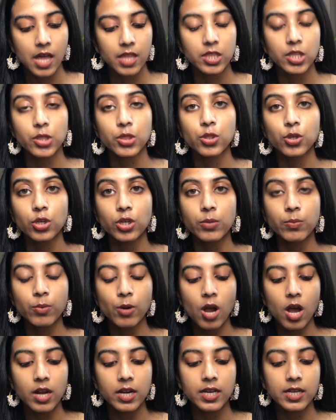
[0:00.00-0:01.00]
The third
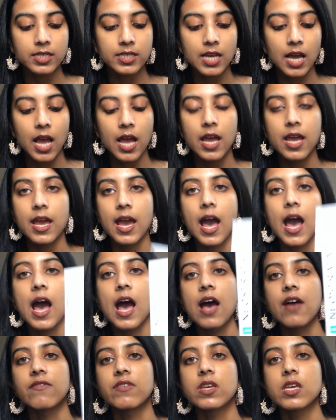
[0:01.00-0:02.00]
product I
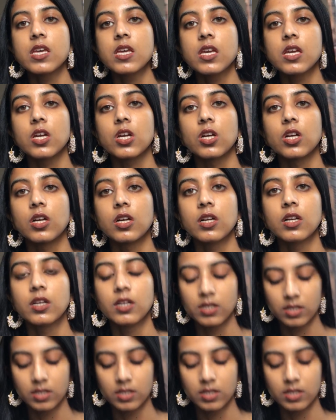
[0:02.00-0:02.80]
have here